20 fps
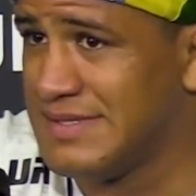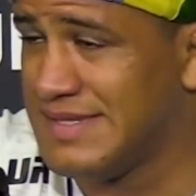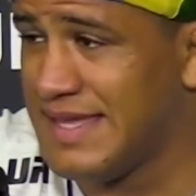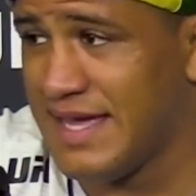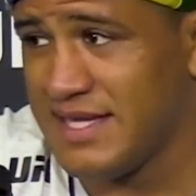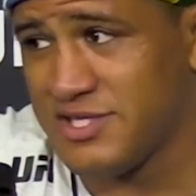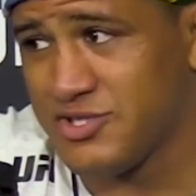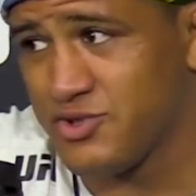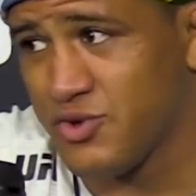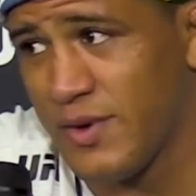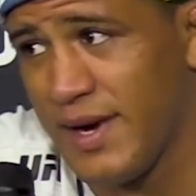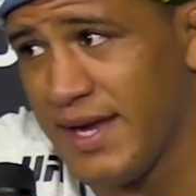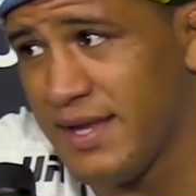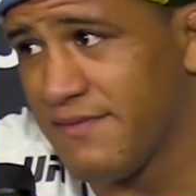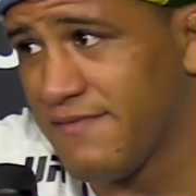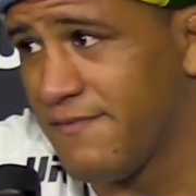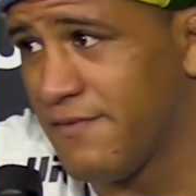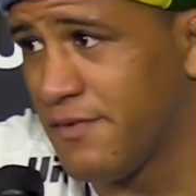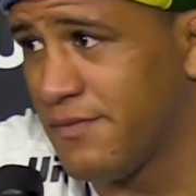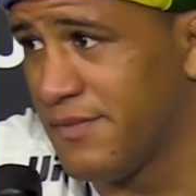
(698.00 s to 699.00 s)
that threat
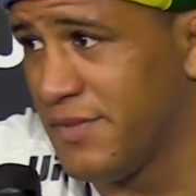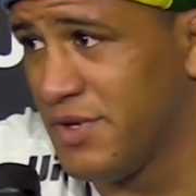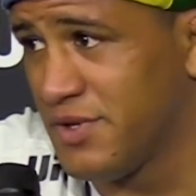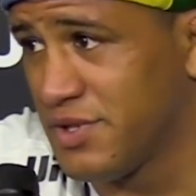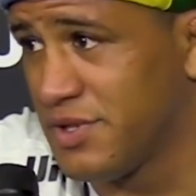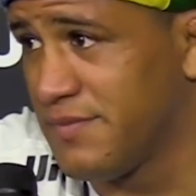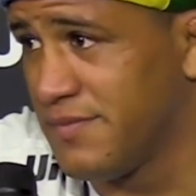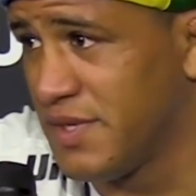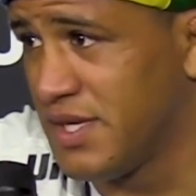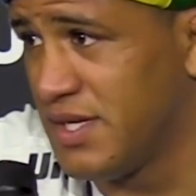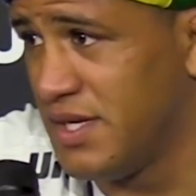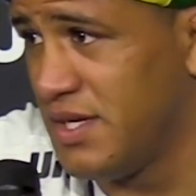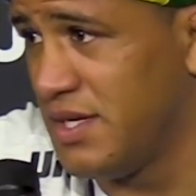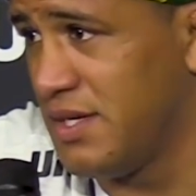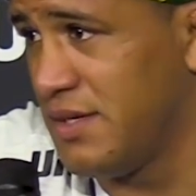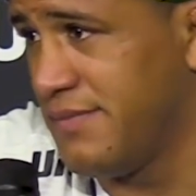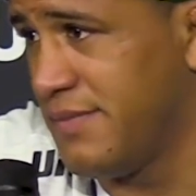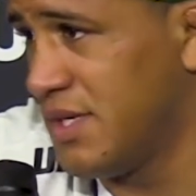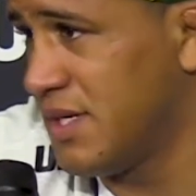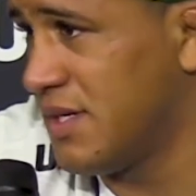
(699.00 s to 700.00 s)
for me on the
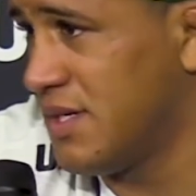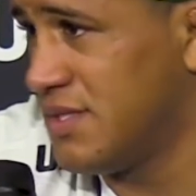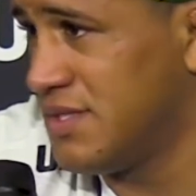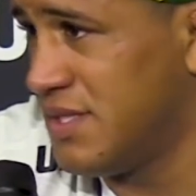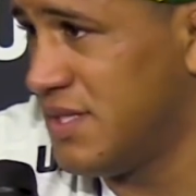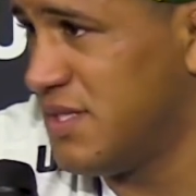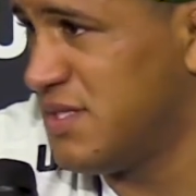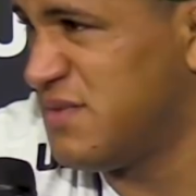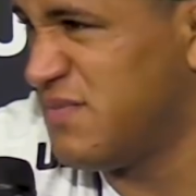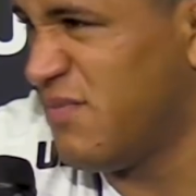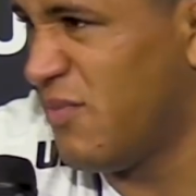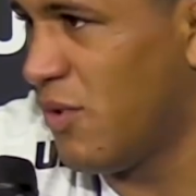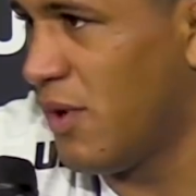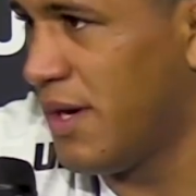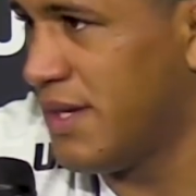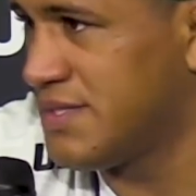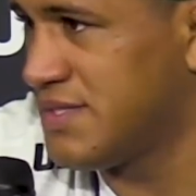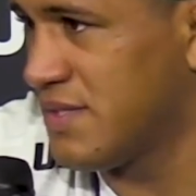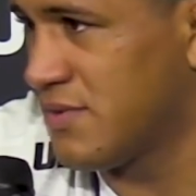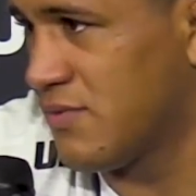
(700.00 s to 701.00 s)
beginning because he's more
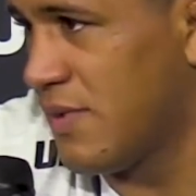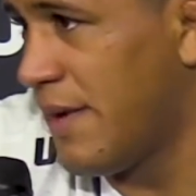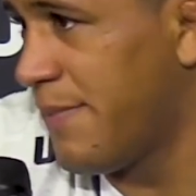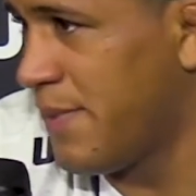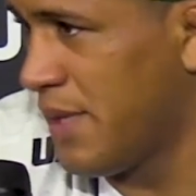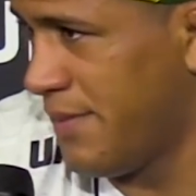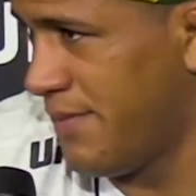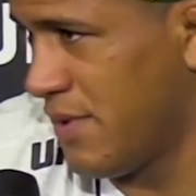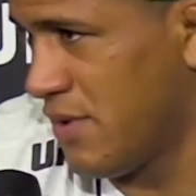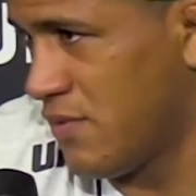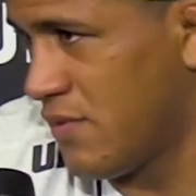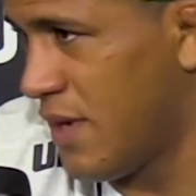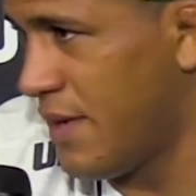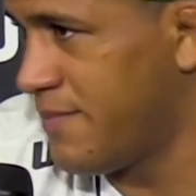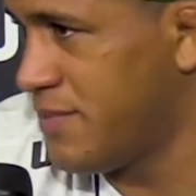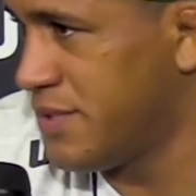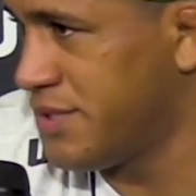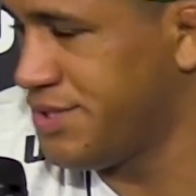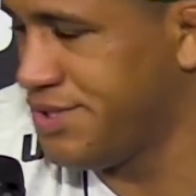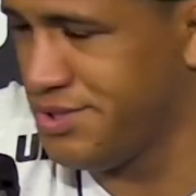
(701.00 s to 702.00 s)
as a grappler. I'm a
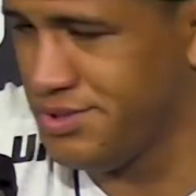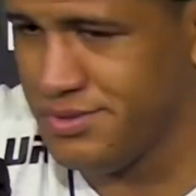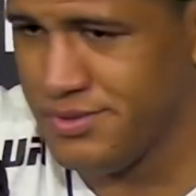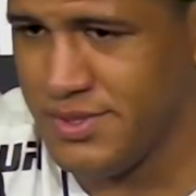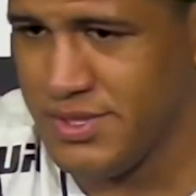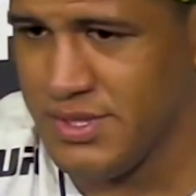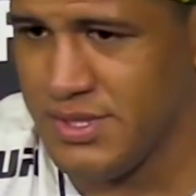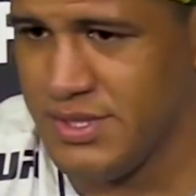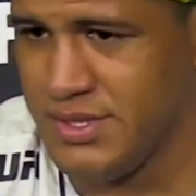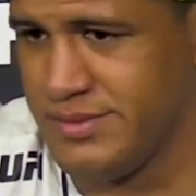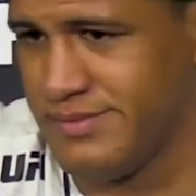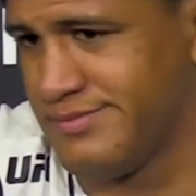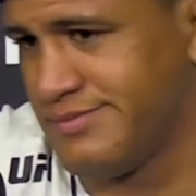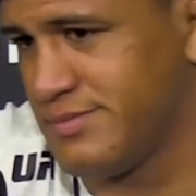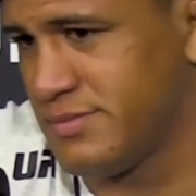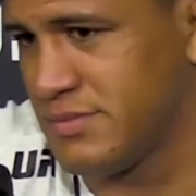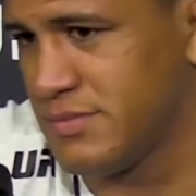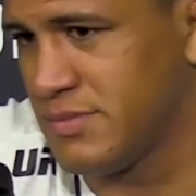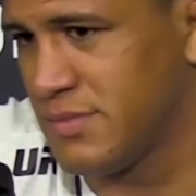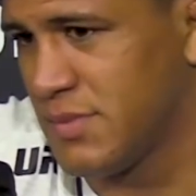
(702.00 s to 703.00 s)
grappler too, and
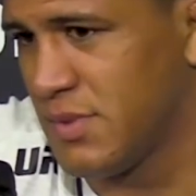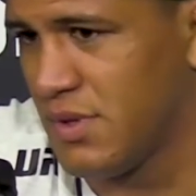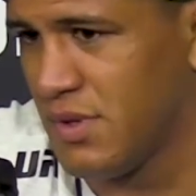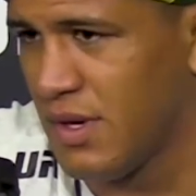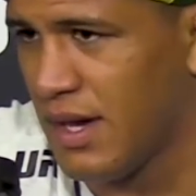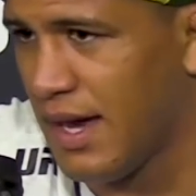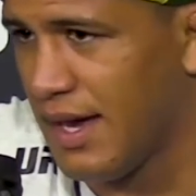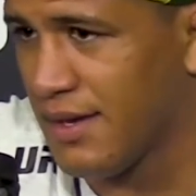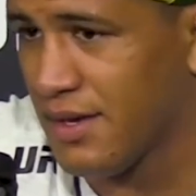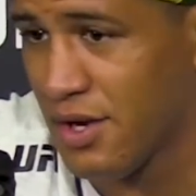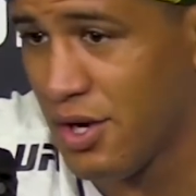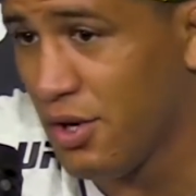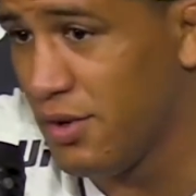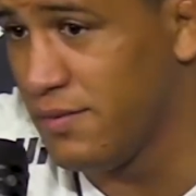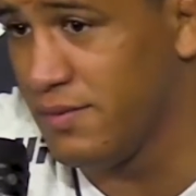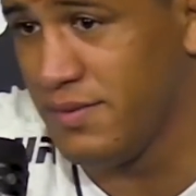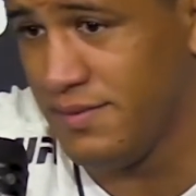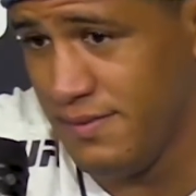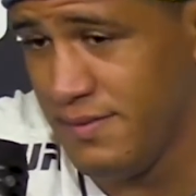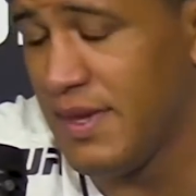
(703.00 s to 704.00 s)
um, I
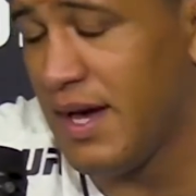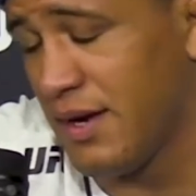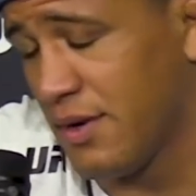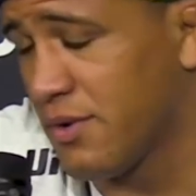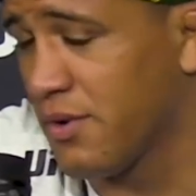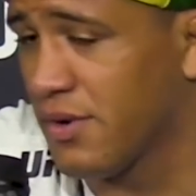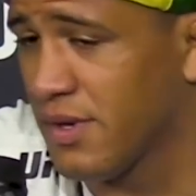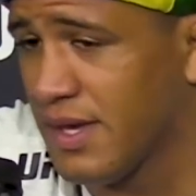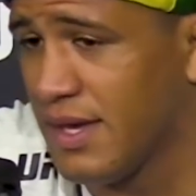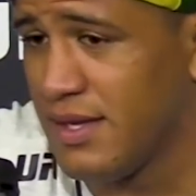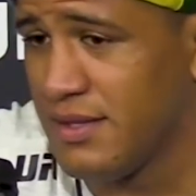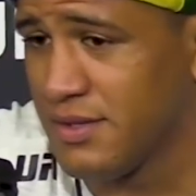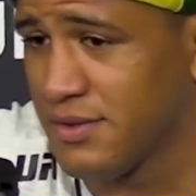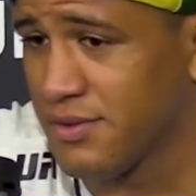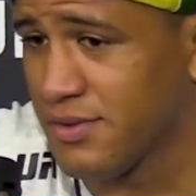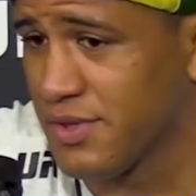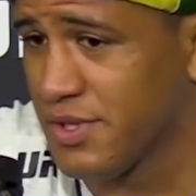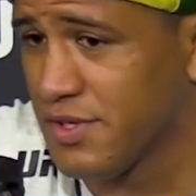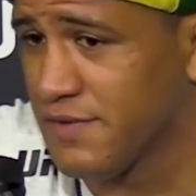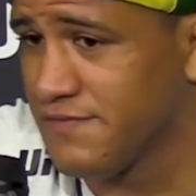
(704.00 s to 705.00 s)
could I could get a
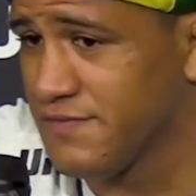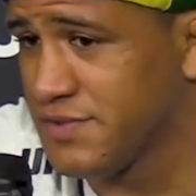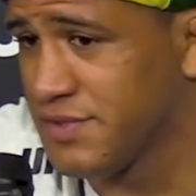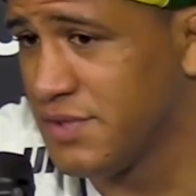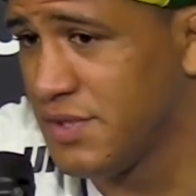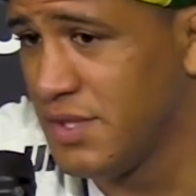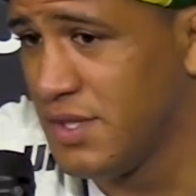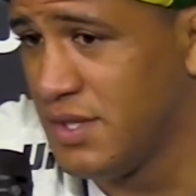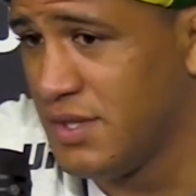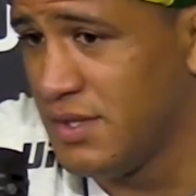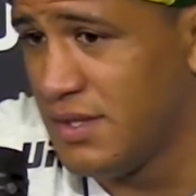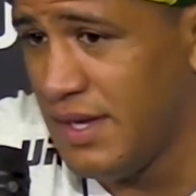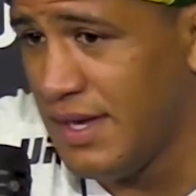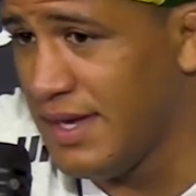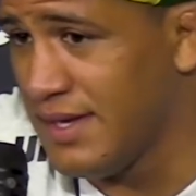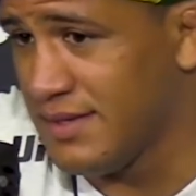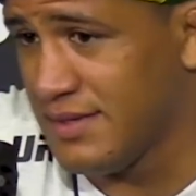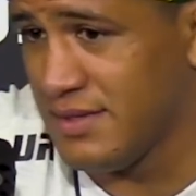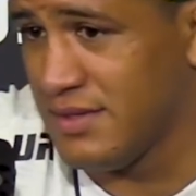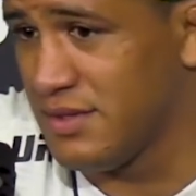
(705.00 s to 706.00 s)
little nervous
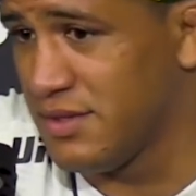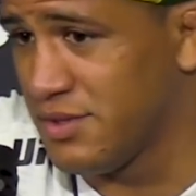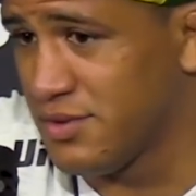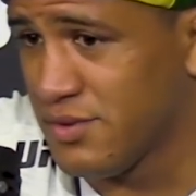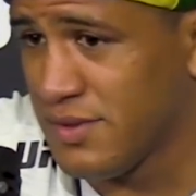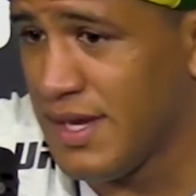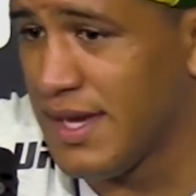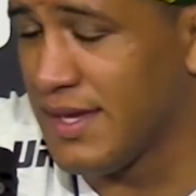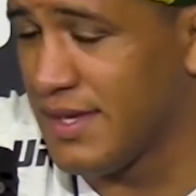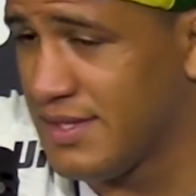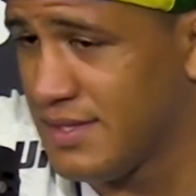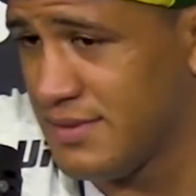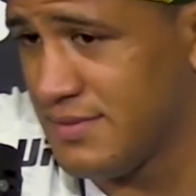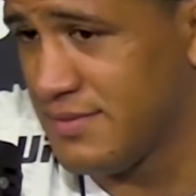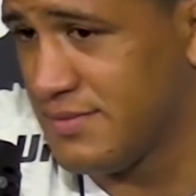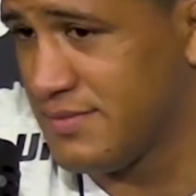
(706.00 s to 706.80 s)
and a little like